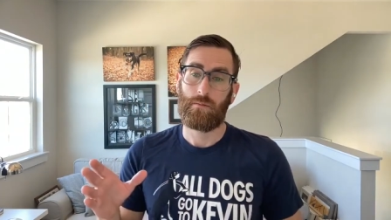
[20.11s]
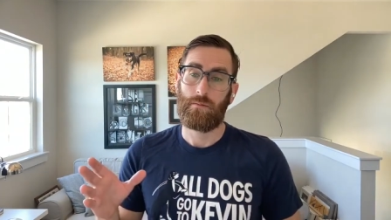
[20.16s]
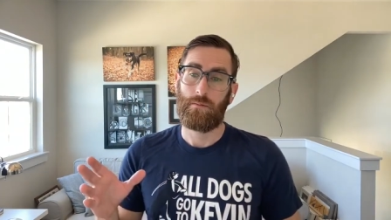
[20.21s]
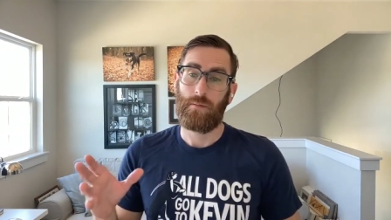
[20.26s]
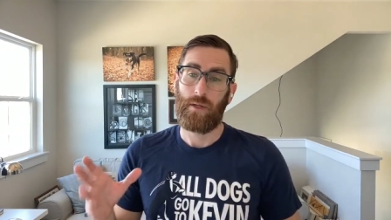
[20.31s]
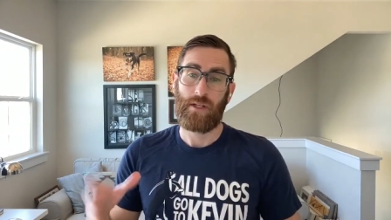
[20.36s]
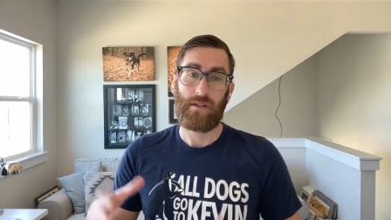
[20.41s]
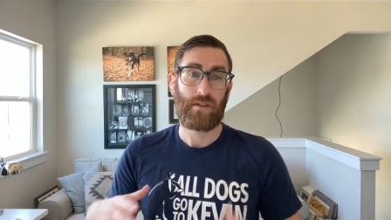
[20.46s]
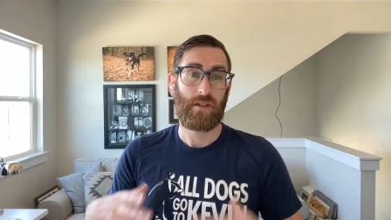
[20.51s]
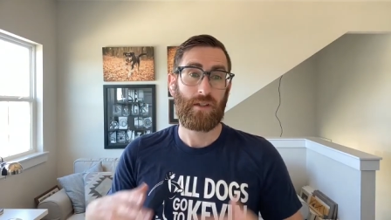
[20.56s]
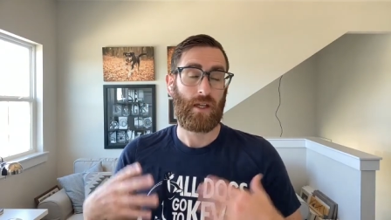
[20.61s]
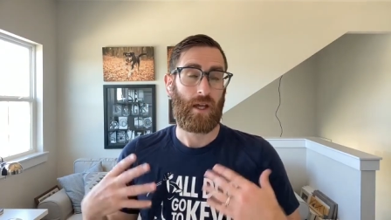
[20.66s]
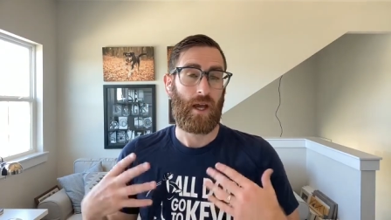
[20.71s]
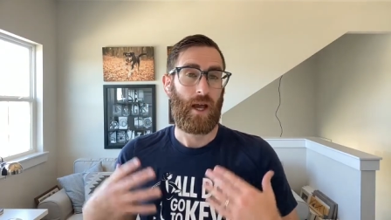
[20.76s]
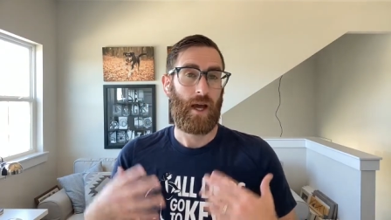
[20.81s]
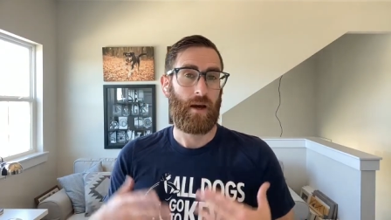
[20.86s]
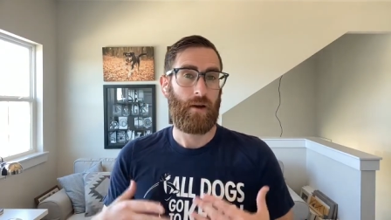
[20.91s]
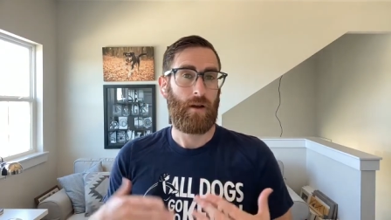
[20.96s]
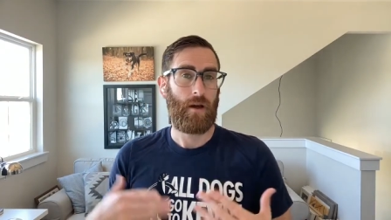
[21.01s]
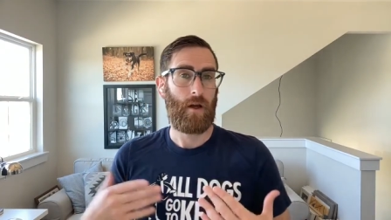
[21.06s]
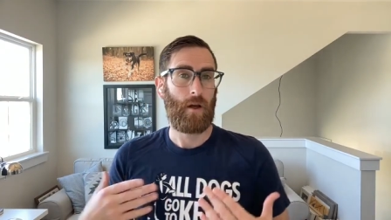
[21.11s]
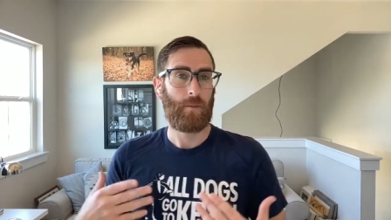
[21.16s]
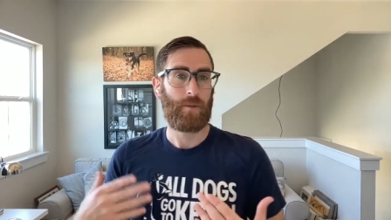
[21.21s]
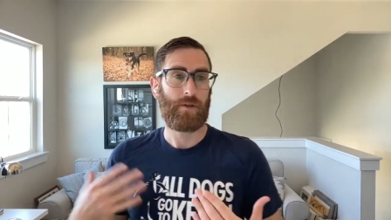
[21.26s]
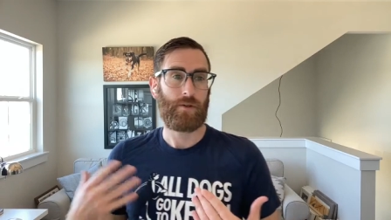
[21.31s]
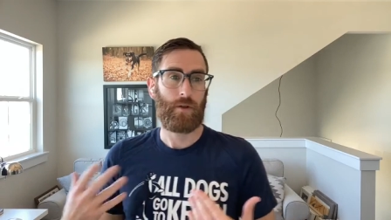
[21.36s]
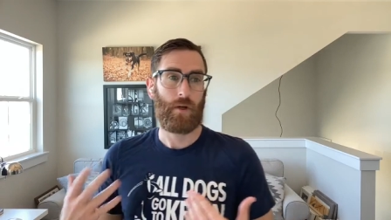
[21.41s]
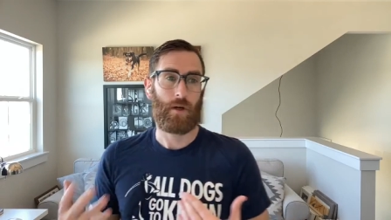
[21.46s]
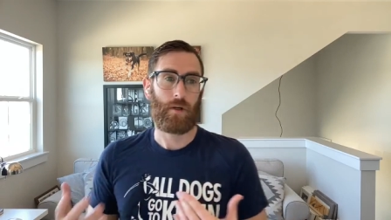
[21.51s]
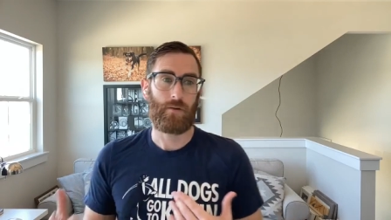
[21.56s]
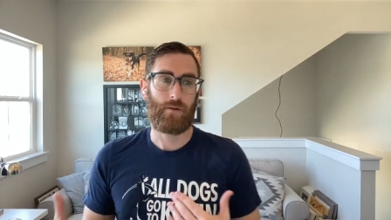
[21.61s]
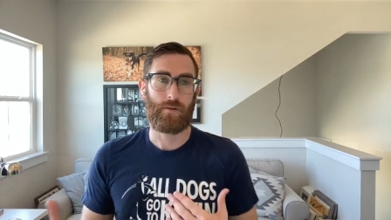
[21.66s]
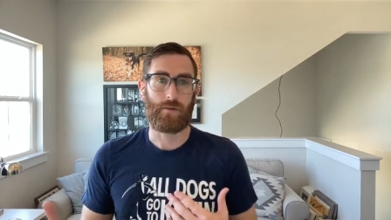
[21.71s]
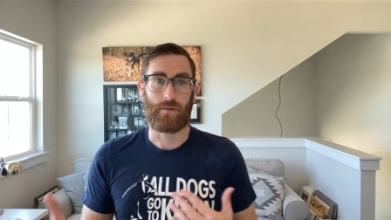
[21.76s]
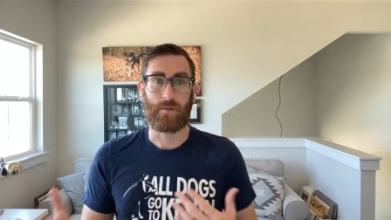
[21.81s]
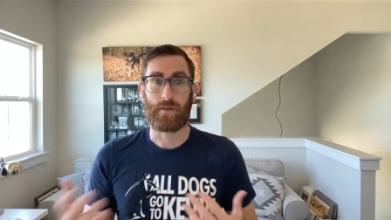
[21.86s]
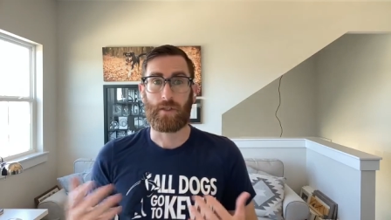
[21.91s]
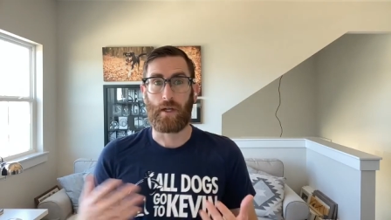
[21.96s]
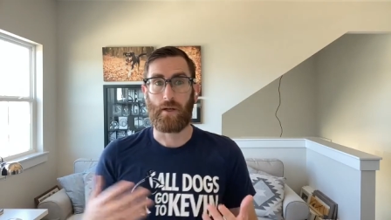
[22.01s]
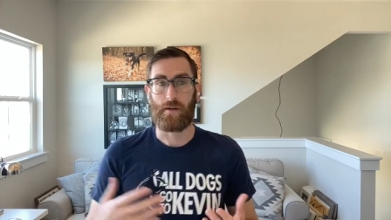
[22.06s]
basically how to help your dog with some
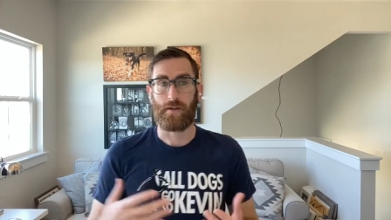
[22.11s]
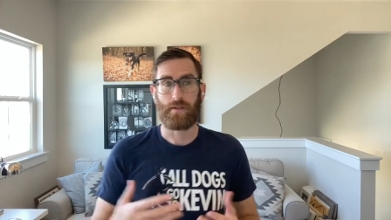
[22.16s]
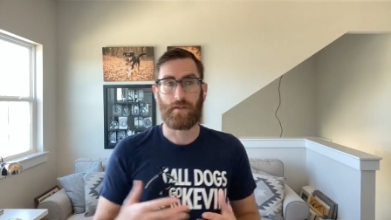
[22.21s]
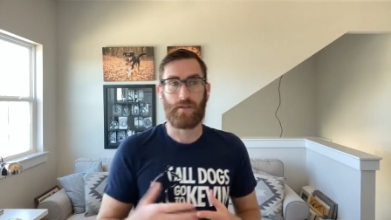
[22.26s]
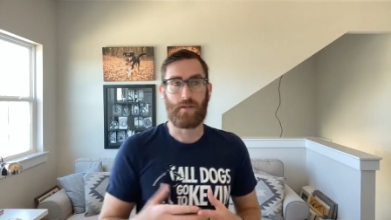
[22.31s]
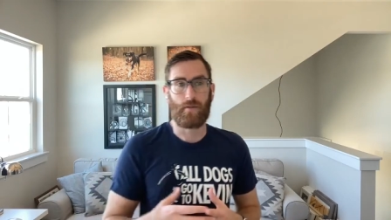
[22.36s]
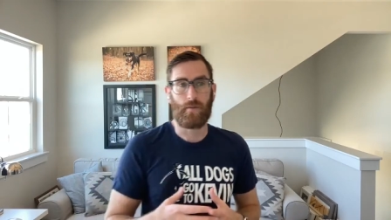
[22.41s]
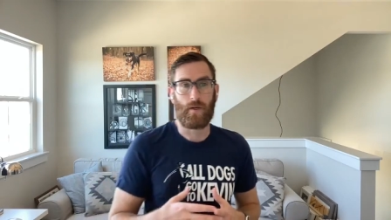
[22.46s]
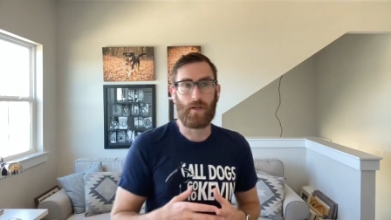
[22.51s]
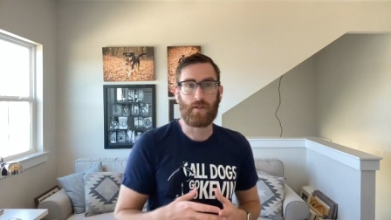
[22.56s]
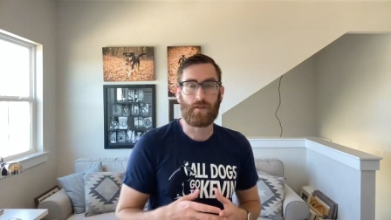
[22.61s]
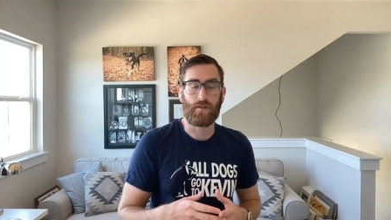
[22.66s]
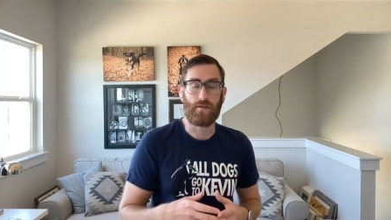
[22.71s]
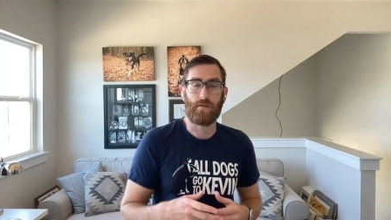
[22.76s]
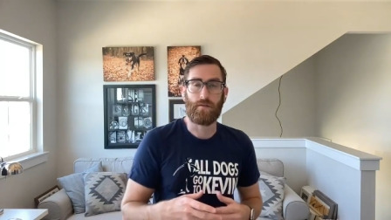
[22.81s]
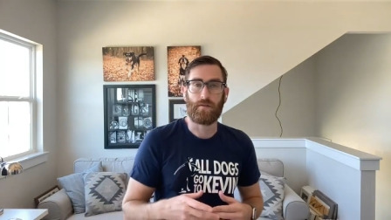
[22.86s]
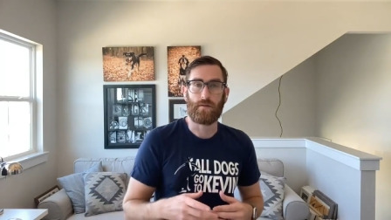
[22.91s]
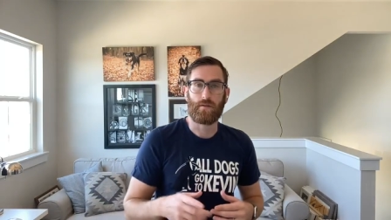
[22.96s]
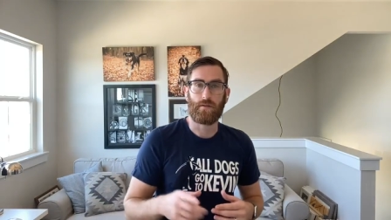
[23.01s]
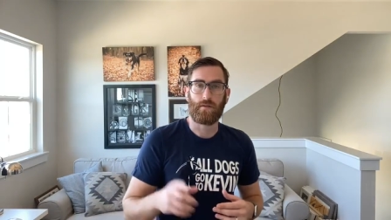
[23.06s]
scary situations.